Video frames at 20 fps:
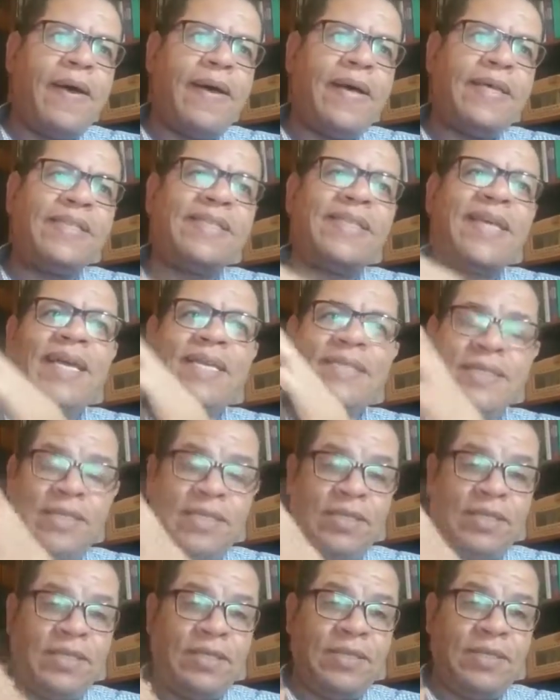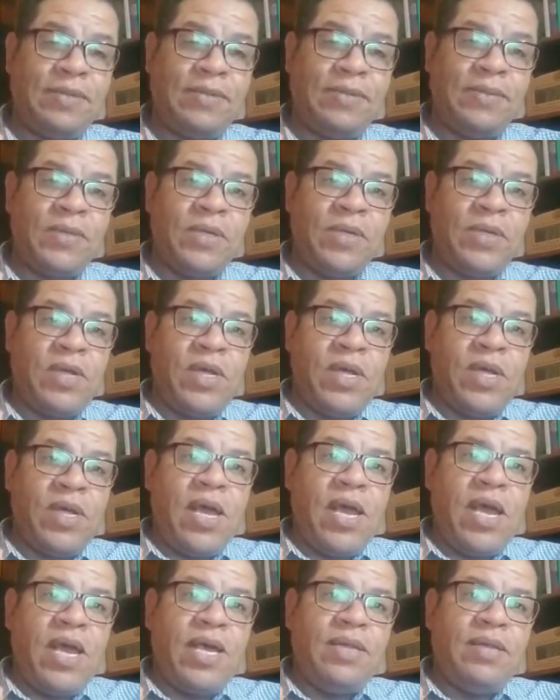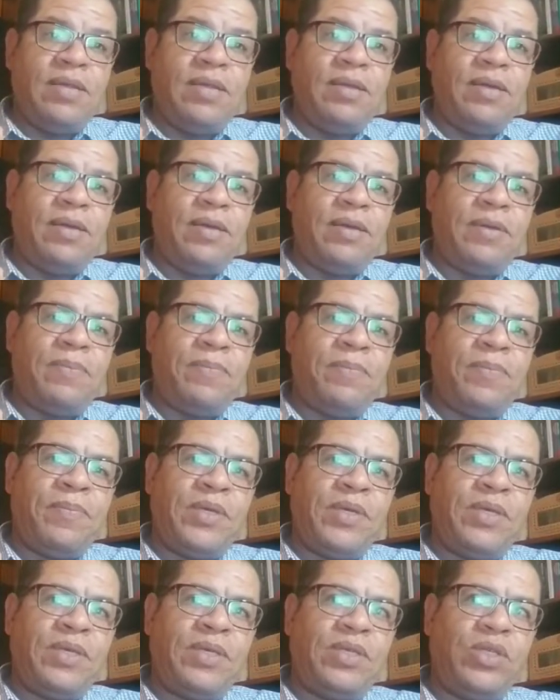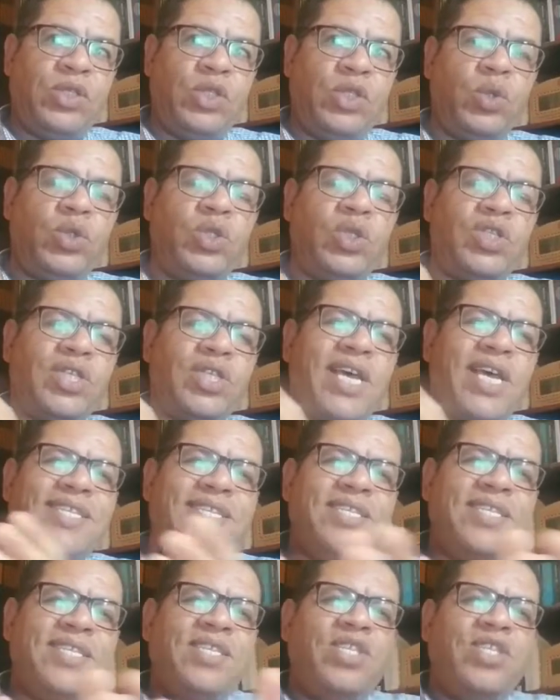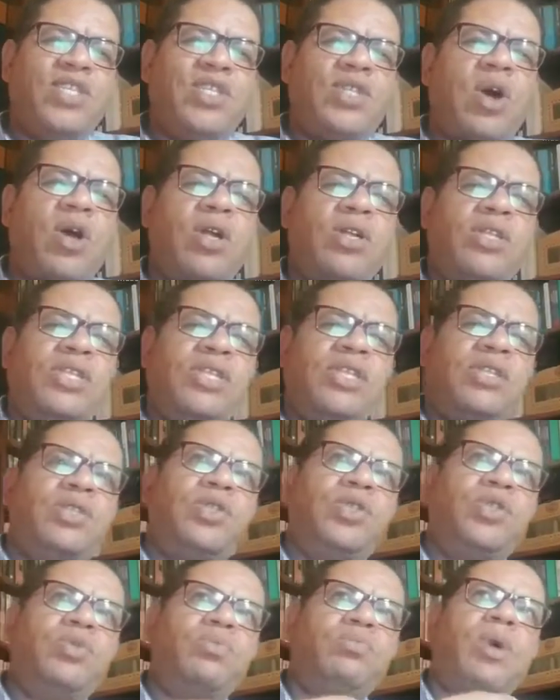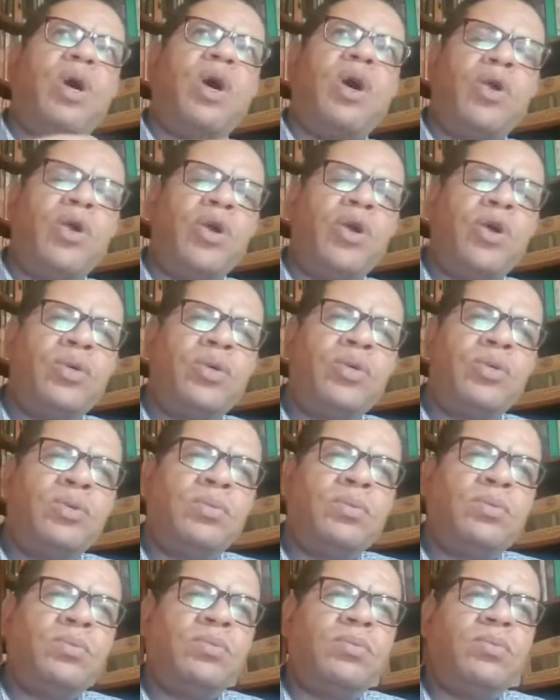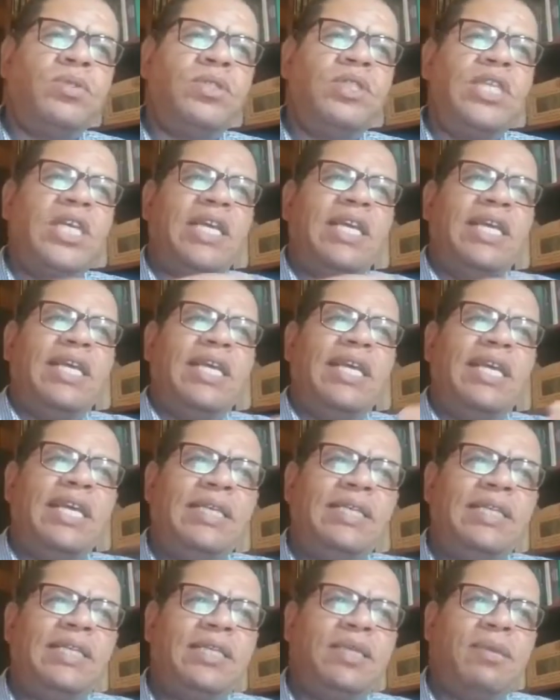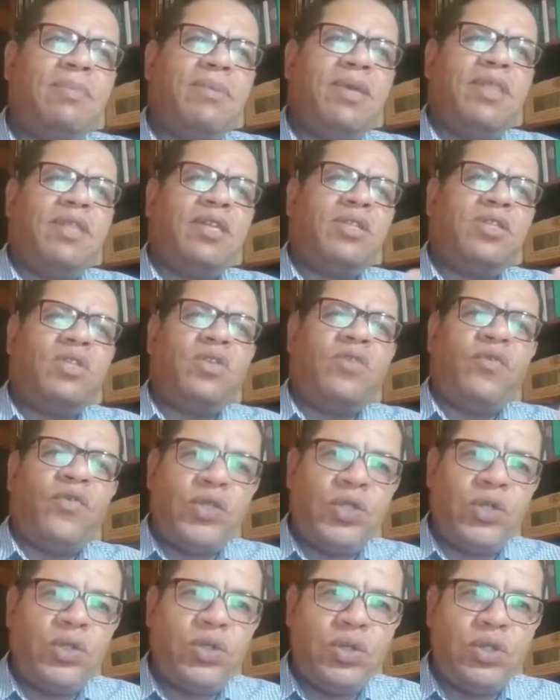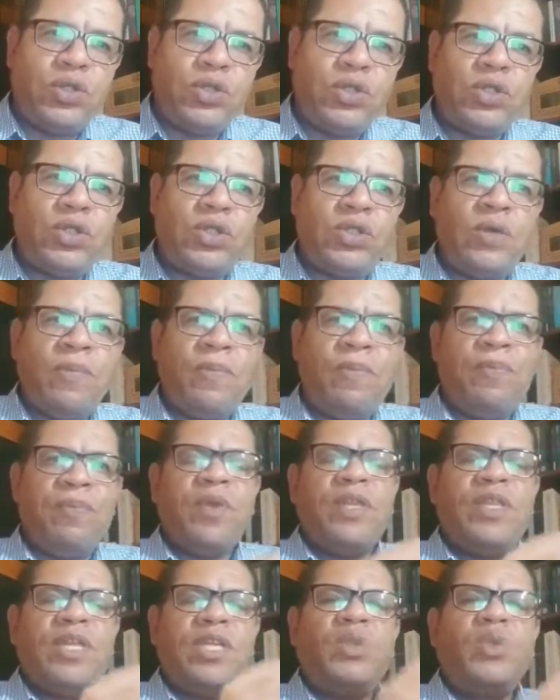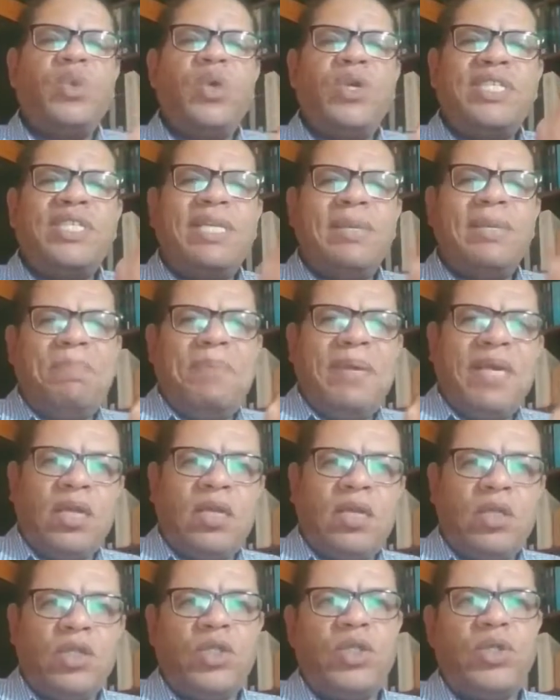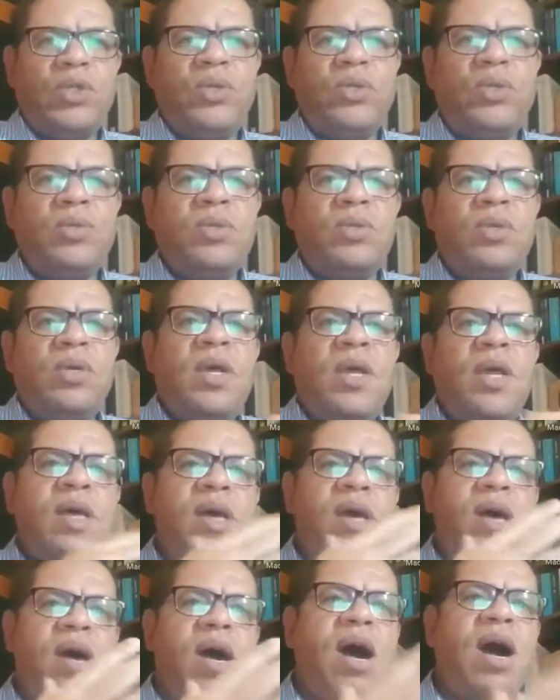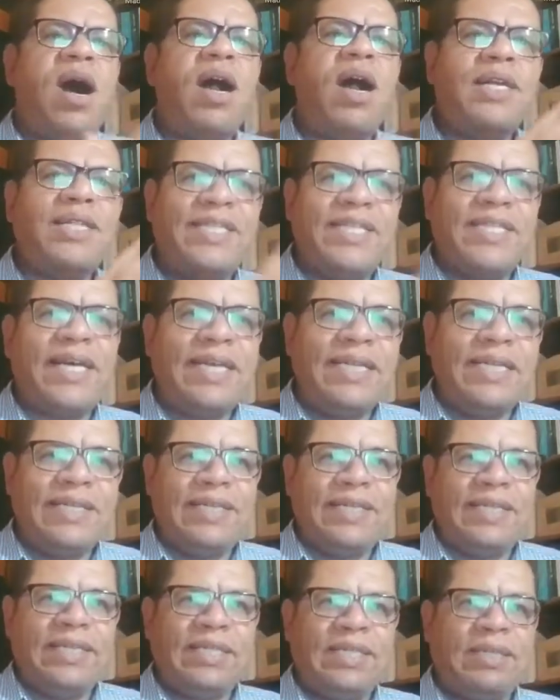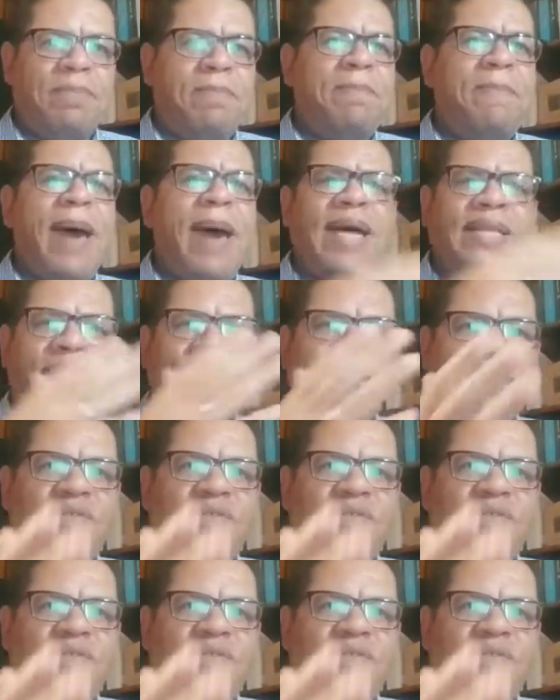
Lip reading: sciences. And social sciences started to borrow techniques and methods of research that were typical to hard sciences, maths and